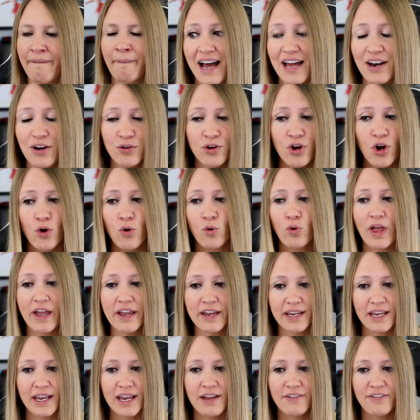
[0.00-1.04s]
I don't know,
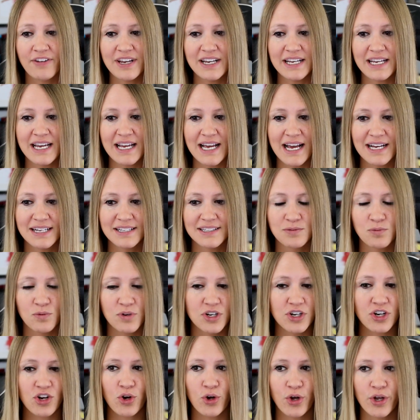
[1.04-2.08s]
like, if he has, what
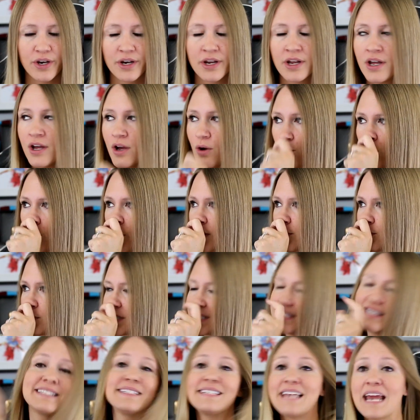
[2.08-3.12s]
do you call it, what it
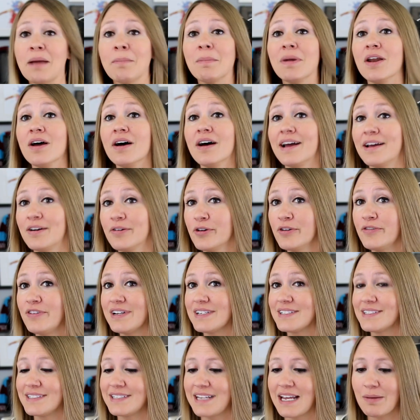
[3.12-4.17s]
was, stamina. I don't know if he
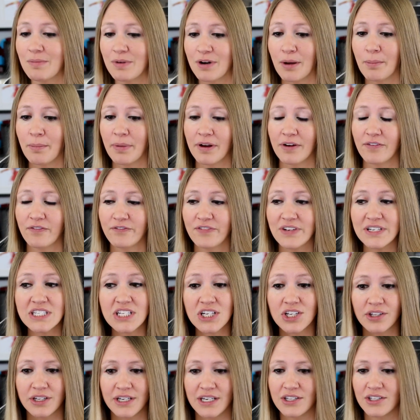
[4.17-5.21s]
has stamina, but
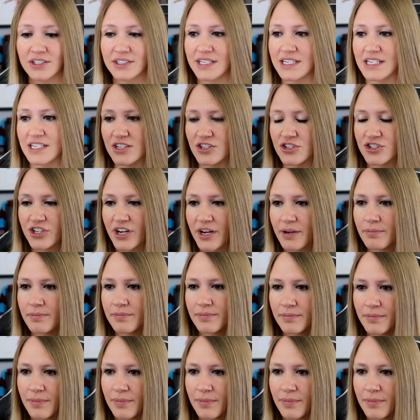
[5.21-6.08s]
physically he looks like he's in shape.